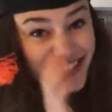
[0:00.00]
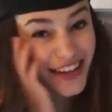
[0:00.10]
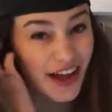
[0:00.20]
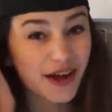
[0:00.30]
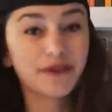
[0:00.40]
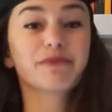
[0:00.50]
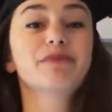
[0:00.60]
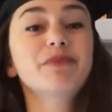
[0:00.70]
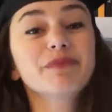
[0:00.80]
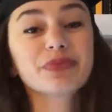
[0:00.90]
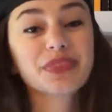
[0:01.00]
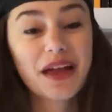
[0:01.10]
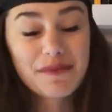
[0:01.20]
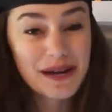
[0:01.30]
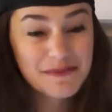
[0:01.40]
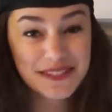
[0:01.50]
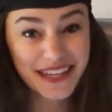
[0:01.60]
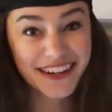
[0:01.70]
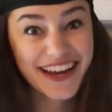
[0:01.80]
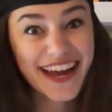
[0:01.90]
My name's
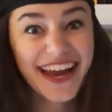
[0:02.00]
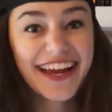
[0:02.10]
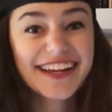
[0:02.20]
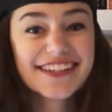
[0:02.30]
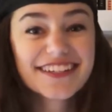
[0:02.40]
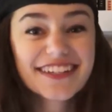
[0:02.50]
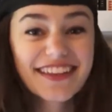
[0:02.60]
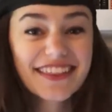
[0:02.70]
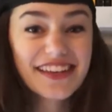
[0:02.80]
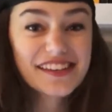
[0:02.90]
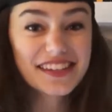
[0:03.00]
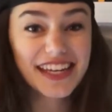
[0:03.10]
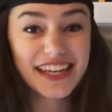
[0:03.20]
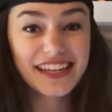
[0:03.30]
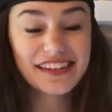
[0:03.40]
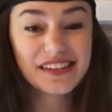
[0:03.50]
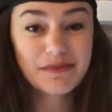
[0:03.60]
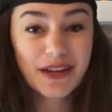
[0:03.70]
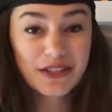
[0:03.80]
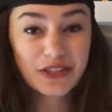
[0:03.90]
Sarah, and this is
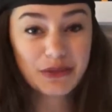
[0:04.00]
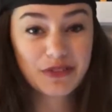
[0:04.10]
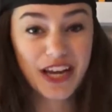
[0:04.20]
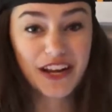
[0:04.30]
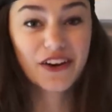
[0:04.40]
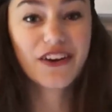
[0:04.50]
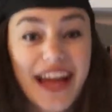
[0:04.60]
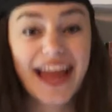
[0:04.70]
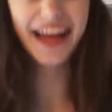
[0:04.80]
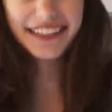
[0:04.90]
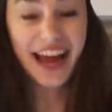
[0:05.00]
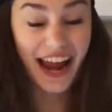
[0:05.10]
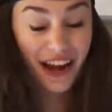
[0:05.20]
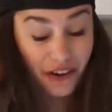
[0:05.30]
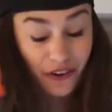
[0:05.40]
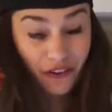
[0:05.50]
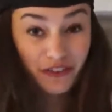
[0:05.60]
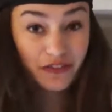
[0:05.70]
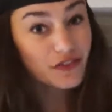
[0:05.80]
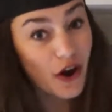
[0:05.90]
my YouTube channel, and I don't know if
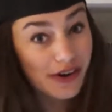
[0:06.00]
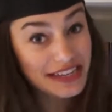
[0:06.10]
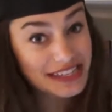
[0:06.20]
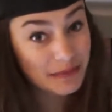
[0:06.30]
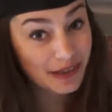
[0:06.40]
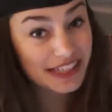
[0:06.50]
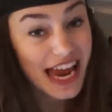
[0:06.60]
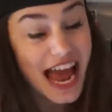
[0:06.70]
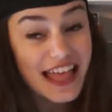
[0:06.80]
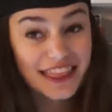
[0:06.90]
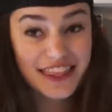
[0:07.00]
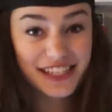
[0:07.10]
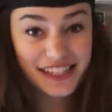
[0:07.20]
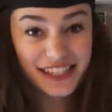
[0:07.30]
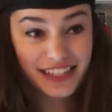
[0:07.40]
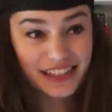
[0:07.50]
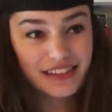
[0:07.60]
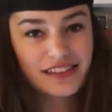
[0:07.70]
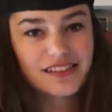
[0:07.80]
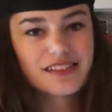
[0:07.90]
you've noticed, but this
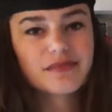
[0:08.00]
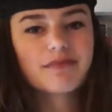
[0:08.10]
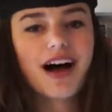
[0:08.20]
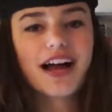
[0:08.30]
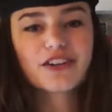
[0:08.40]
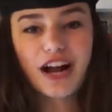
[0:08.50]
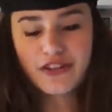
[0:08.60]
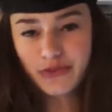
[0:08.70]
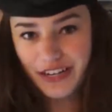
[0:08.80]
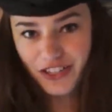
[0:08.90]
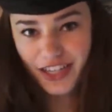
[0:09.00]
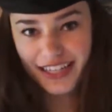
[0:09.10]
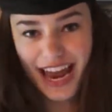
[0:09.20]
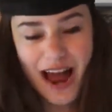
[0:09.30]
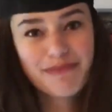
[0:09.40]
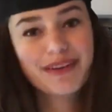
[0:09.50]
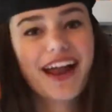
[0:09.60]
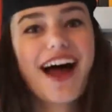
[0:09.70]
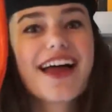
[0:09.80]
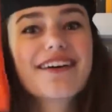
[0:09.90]
is my graduation cap, and
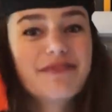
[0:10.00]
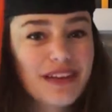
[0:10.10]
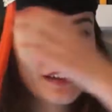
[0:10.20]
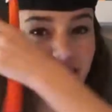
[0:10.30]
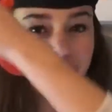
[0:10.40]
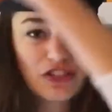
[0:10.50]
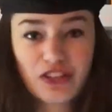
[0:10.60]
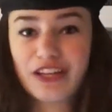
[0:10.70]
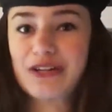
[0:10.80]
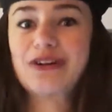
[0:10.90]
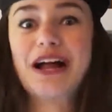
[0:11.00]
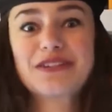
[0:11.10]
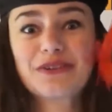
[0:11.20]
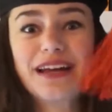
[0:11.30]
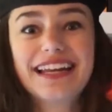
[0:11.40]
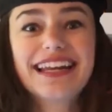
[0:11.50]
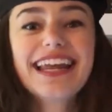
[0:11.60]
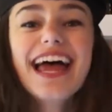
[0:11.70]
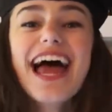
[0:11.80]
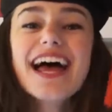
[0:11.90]
I have been officially graduated.
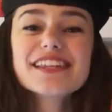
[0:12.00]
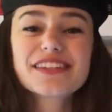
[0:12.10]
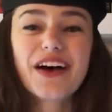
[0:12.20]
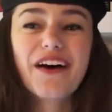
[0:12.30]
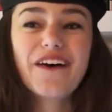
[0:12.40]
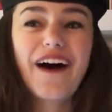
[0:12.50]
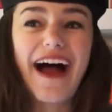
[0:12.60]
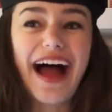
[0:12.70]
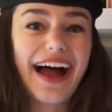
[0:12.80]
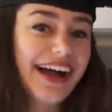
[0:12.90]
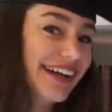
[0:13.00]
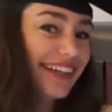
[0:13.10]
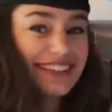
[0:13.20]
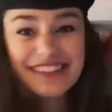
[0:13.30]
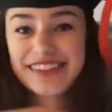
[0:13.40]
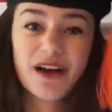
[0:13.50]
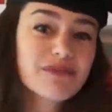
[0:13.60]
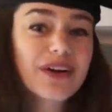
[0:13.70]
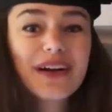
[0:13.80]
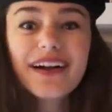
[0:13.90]
So it's
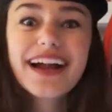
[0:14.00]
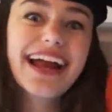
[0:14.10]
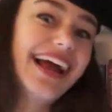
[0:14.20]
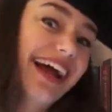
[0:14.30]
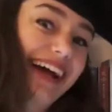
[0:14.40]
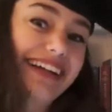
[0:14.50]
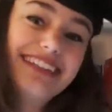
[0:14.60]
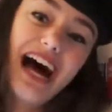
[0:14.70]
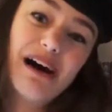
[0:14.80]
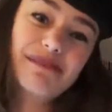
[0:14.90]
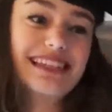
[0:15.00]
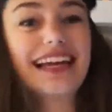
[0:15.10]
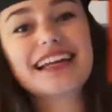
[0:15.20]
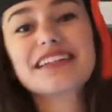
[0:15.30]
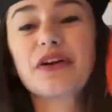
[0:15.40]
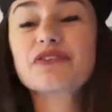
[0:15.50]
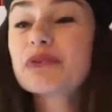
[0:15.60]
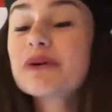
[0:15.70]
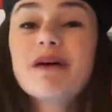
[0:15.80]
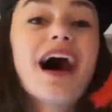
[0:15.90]
summer, and I'm excited because I don't have
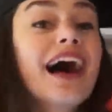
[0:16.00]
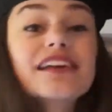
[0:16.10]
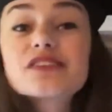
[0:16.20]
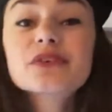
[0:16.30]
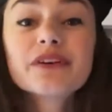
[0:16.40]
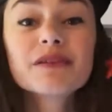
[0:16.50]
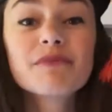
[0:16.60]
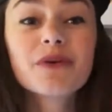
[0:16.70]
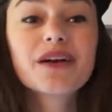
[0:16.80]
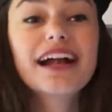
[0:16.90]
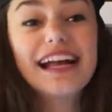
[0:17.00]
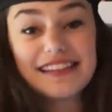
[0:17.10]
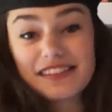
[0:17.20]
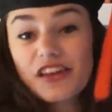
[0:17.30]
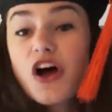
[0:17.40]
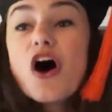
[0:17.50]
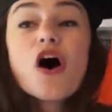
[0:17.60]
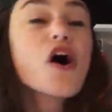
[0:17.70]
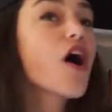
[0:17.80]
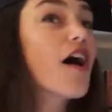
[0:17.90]
to worry about high school anymore. It's
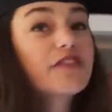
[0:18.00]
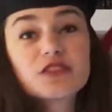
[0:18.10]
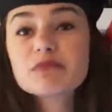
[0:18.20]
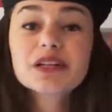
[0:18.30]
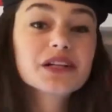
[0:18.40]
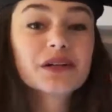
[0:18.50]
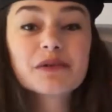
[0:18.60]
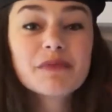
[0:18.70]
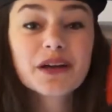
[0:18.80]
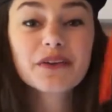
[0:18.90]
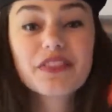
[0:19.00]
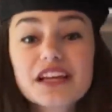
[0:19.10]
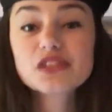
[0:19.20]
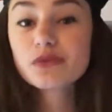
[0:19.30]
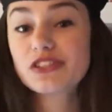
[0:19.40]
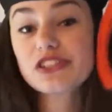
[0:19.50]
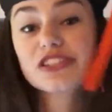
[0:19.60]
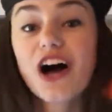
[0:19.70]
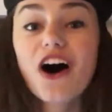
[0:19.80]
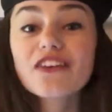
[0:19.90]
off to bigger and better things, which is
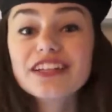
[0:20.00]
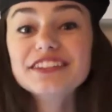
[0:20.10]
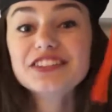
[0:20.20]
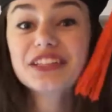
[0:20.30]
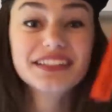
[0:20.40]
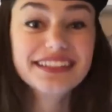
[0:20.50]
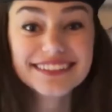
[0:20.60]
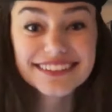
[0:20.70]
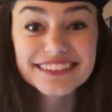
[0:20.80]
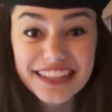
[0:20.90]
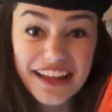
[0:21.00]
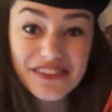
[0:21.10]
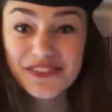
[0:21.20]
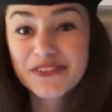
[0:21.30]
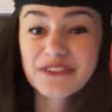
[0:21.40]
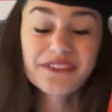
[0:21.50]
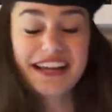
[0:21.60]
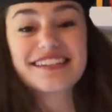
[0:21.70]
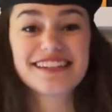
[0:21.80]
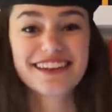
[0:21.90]
college, and that's
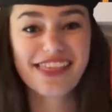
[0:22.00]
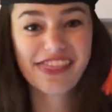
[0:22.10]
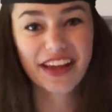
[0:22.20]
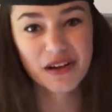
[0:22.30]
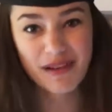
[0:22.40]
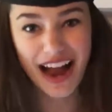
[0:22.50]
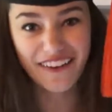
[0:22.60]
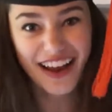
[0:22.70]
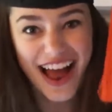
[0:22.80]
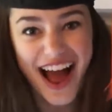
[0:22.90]
crazy to think about.